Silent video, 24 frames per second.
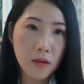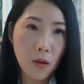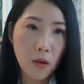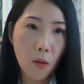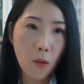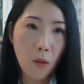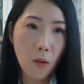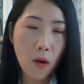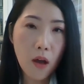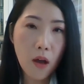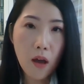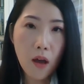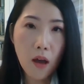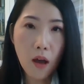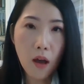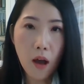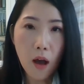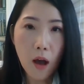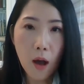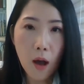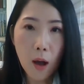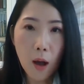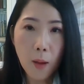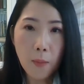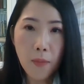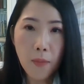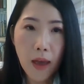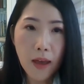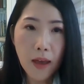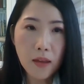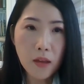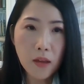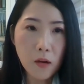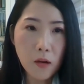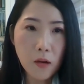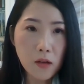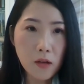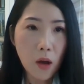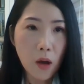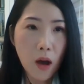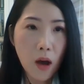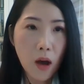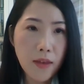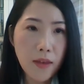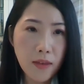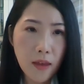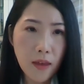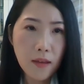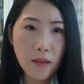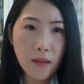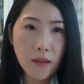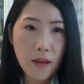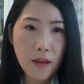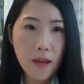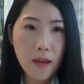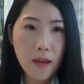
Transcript: So um, and also I think the